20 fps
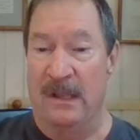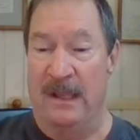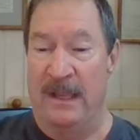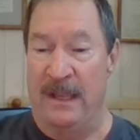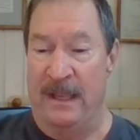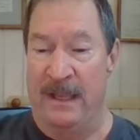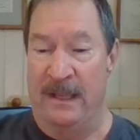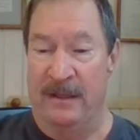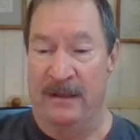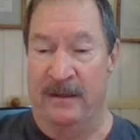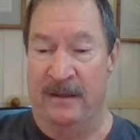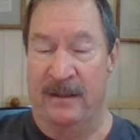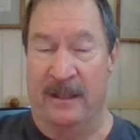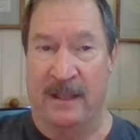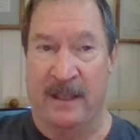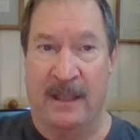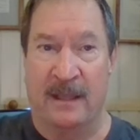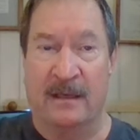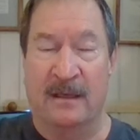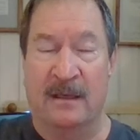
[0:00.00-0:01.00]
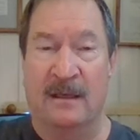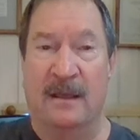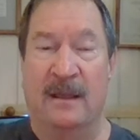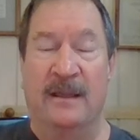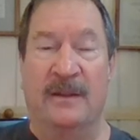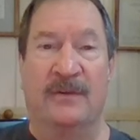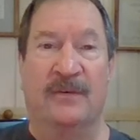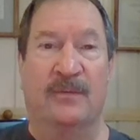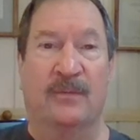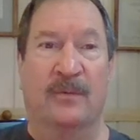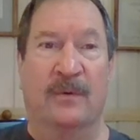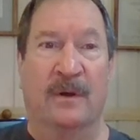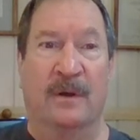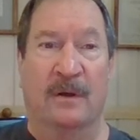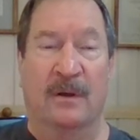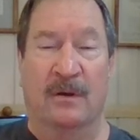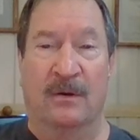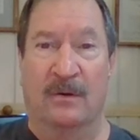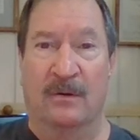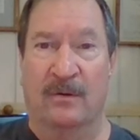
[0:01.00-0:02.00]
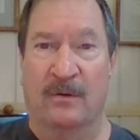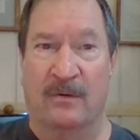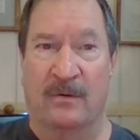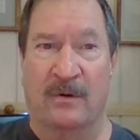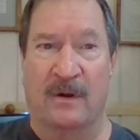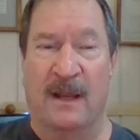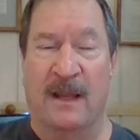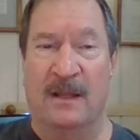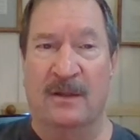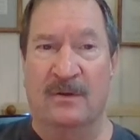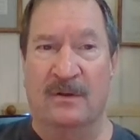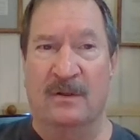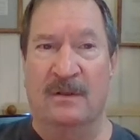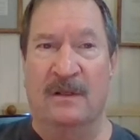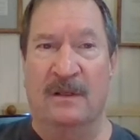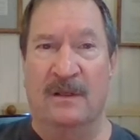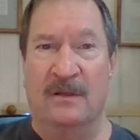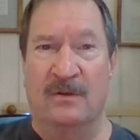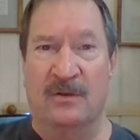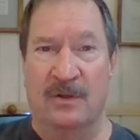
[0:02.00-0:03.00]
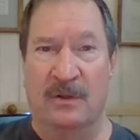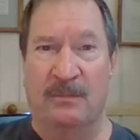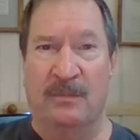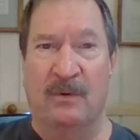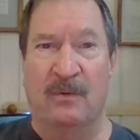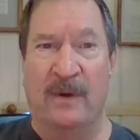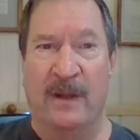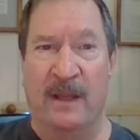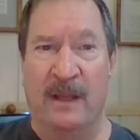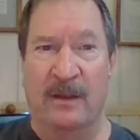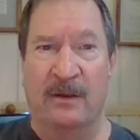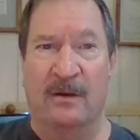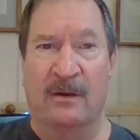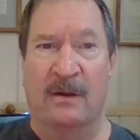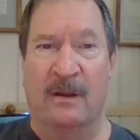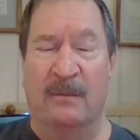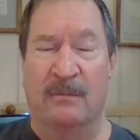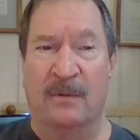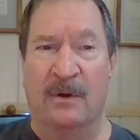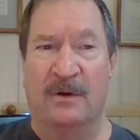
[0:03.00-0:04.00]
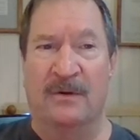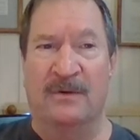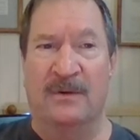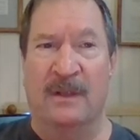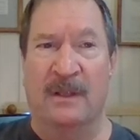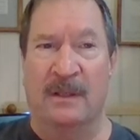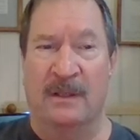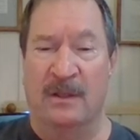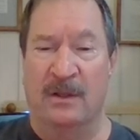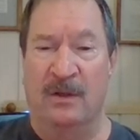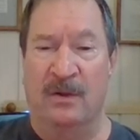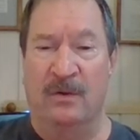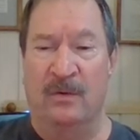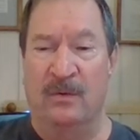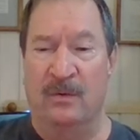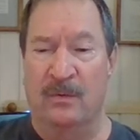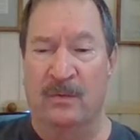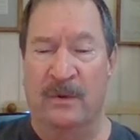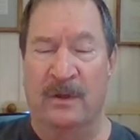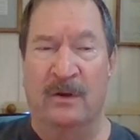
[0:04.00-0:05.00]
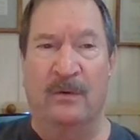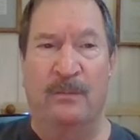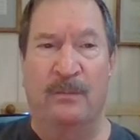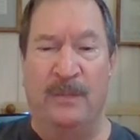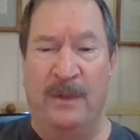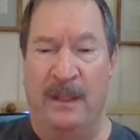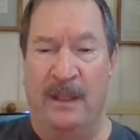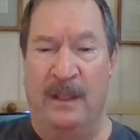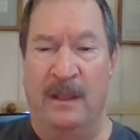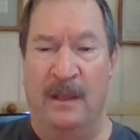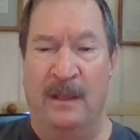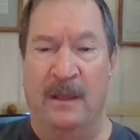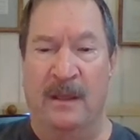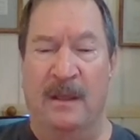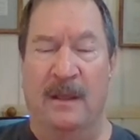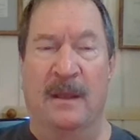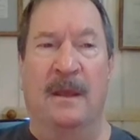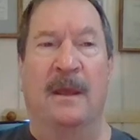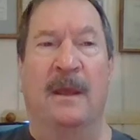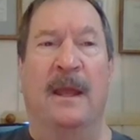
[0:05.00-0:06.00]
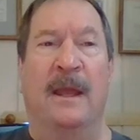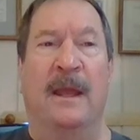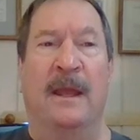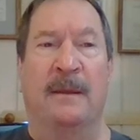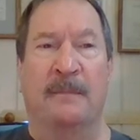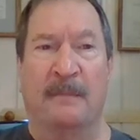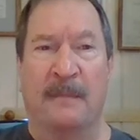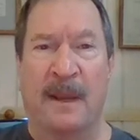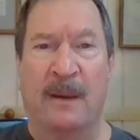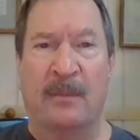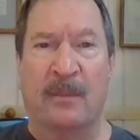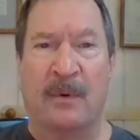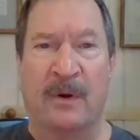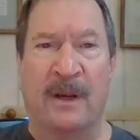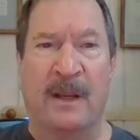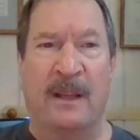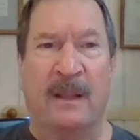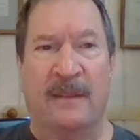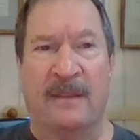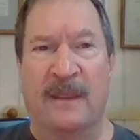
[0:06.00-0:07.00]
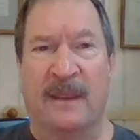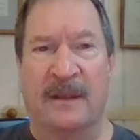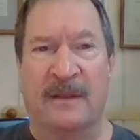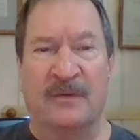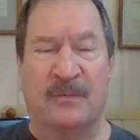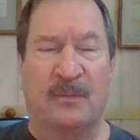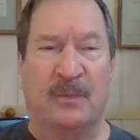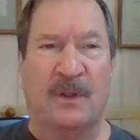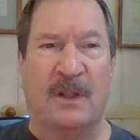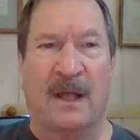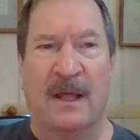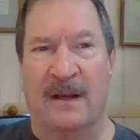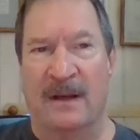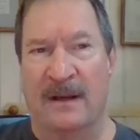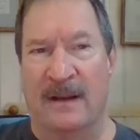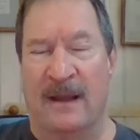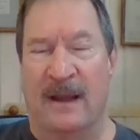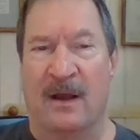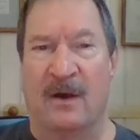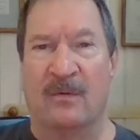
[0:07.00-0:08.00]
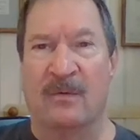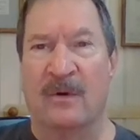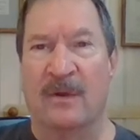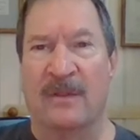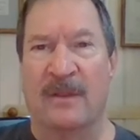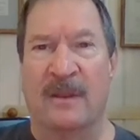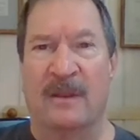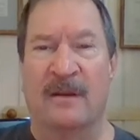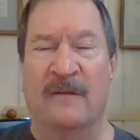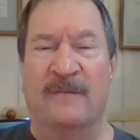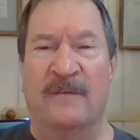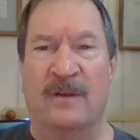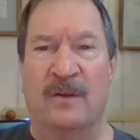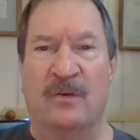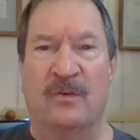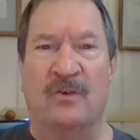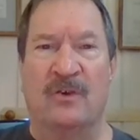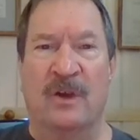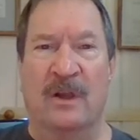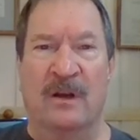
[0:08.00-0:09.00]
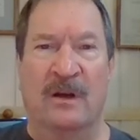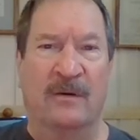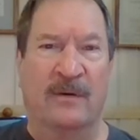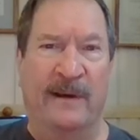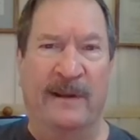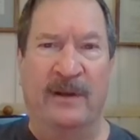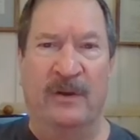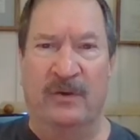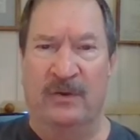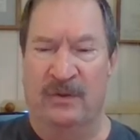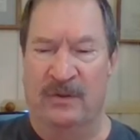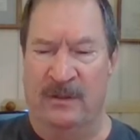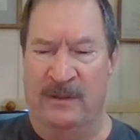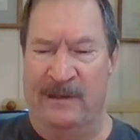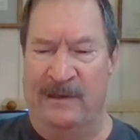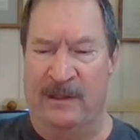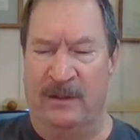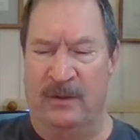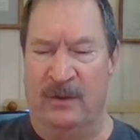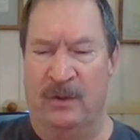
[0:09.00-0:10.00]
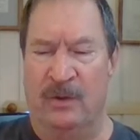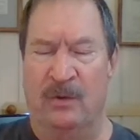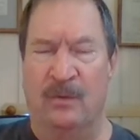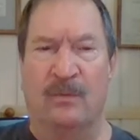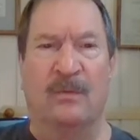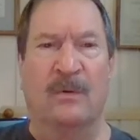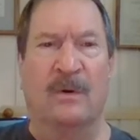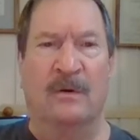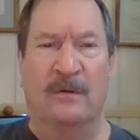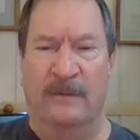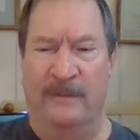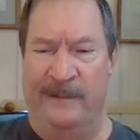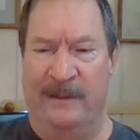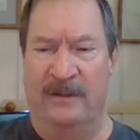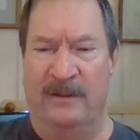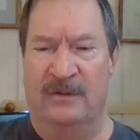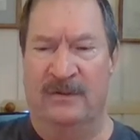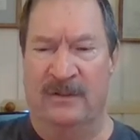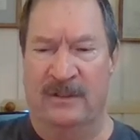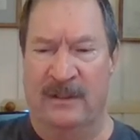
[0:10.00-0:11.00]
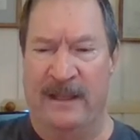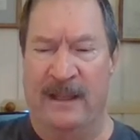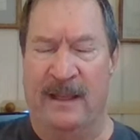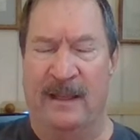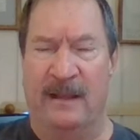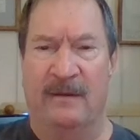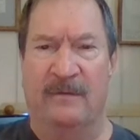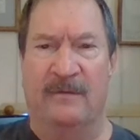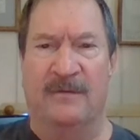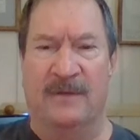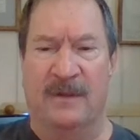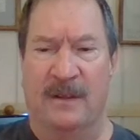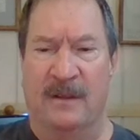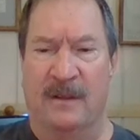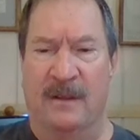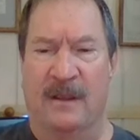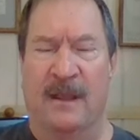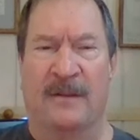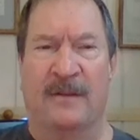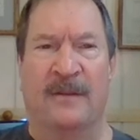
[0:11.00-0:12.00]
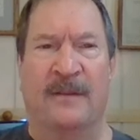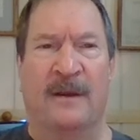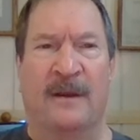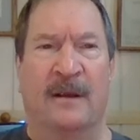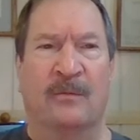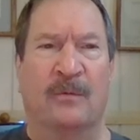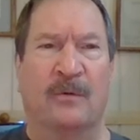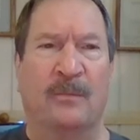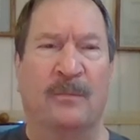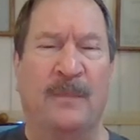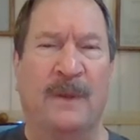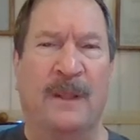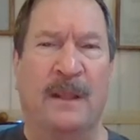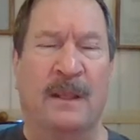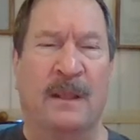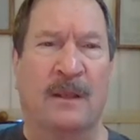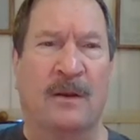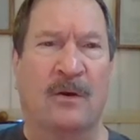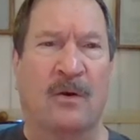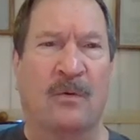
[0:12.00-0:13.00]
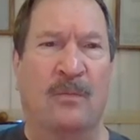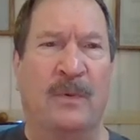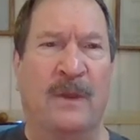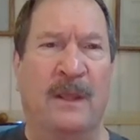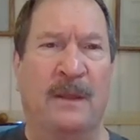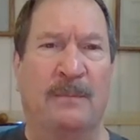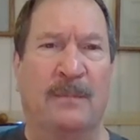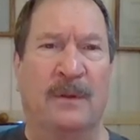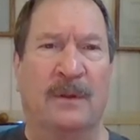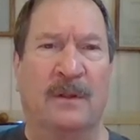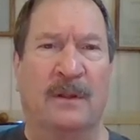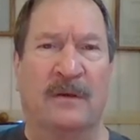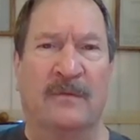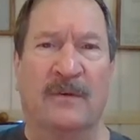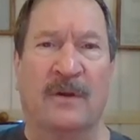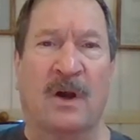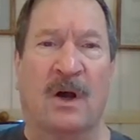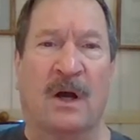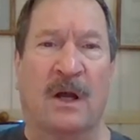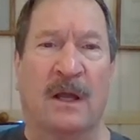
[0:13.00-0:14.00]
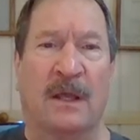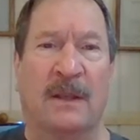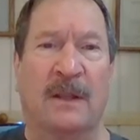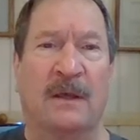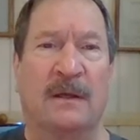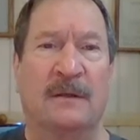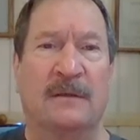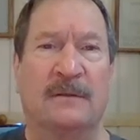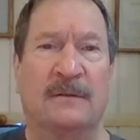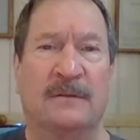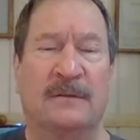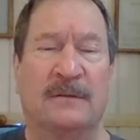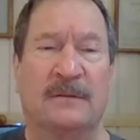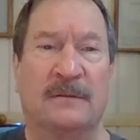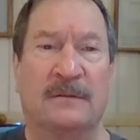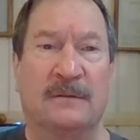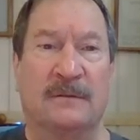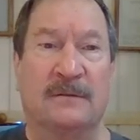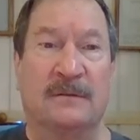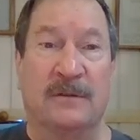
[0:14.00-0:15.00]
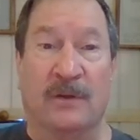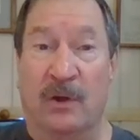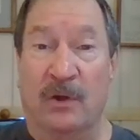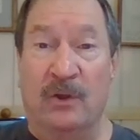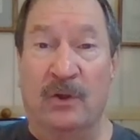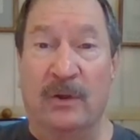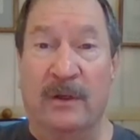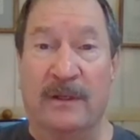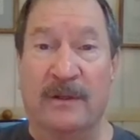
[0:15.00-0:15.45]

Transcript: And the Canaanites will gradually chip away at your numbers, and you will be a memory that is blotted out within a few generations, and you will be slaves, and there will be no people of God. Your choice.